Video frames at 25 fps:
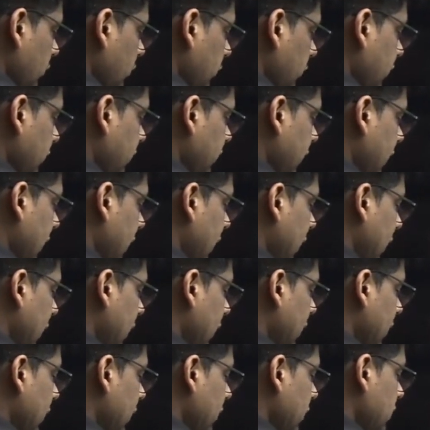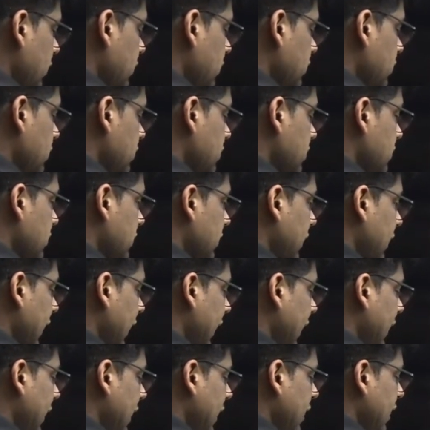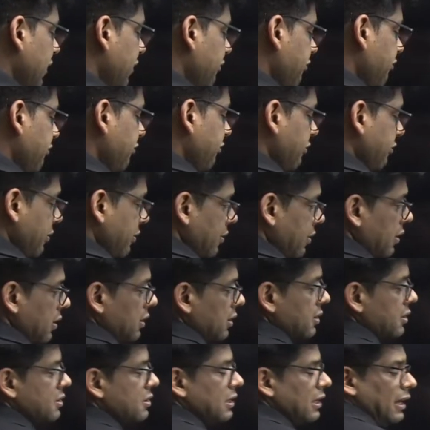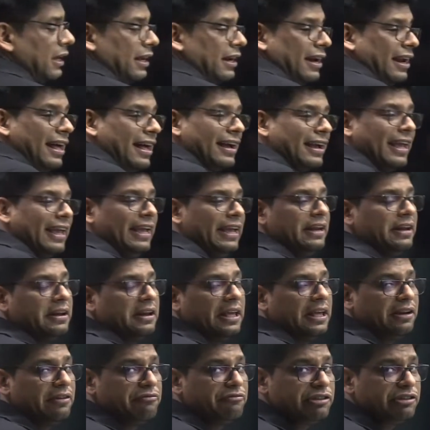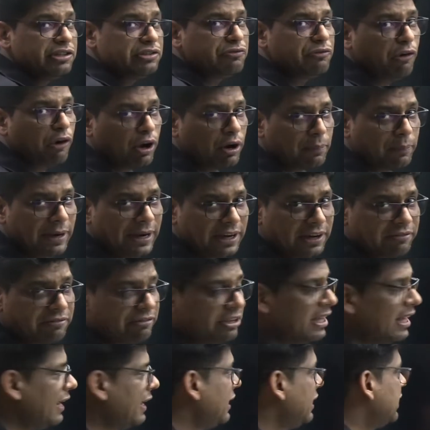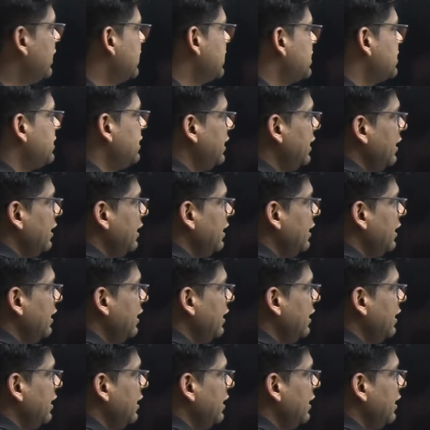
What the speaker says: sir, scanf, sir, again, in which format we are interested?